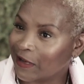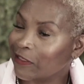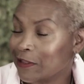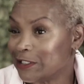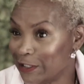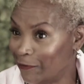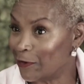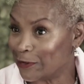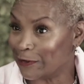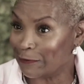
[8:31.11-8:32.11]
I think the
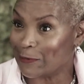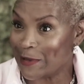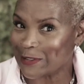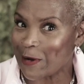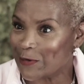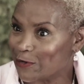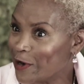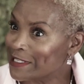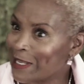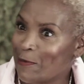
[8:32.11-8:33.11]
difficulty for me is always
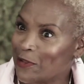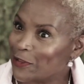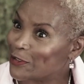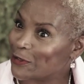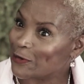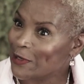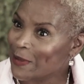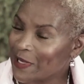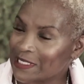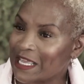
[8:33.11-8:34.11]
trying to separate the two,
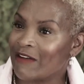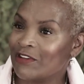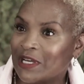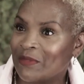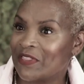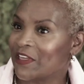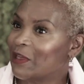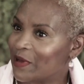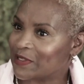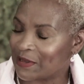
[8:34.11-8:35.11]
because every time I think
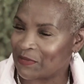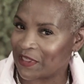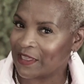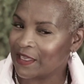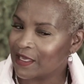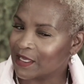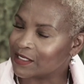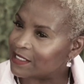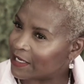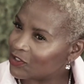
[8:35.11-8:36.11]
about something,
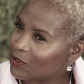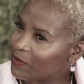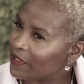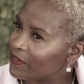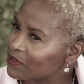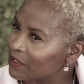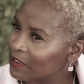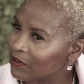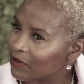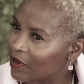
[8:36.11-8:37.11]
it's dental, but then there's a
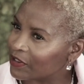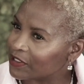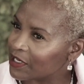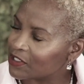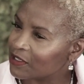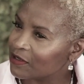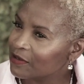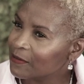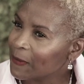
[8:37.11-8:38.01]
legal connotation.